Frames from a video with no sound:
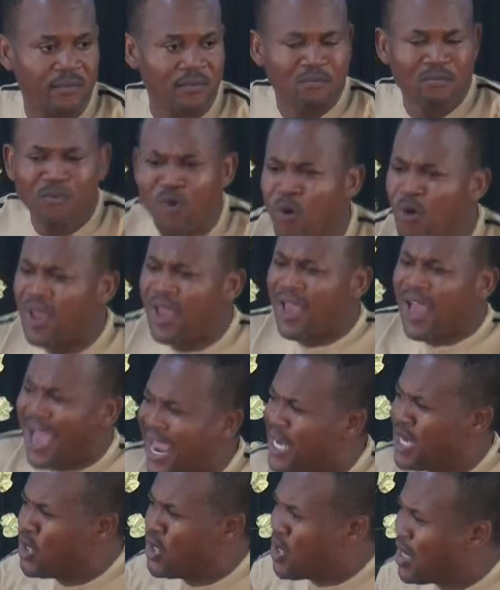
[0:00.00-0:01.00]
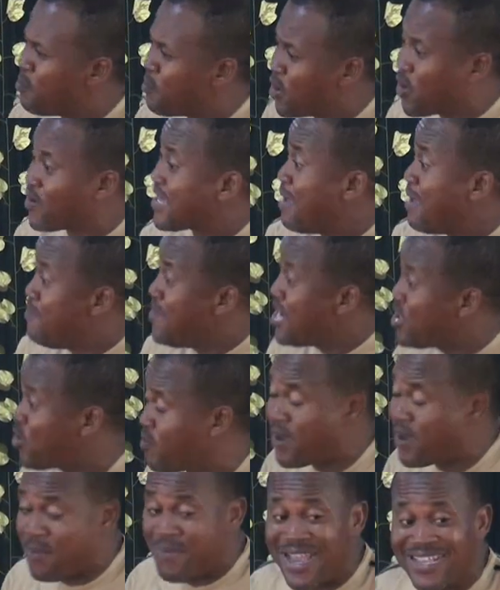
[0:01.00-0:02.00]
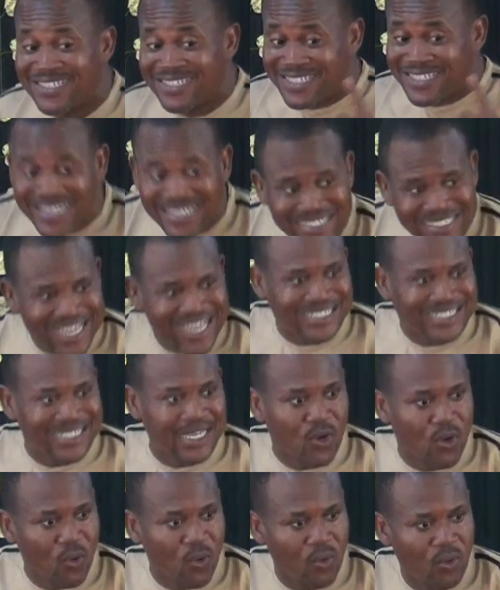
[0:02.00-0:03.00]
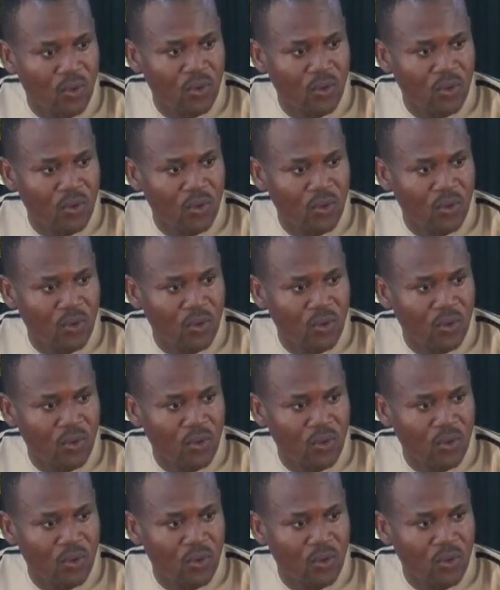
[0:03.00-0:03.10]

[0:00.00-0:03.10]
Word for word: well, I because I made up my mind six years ago,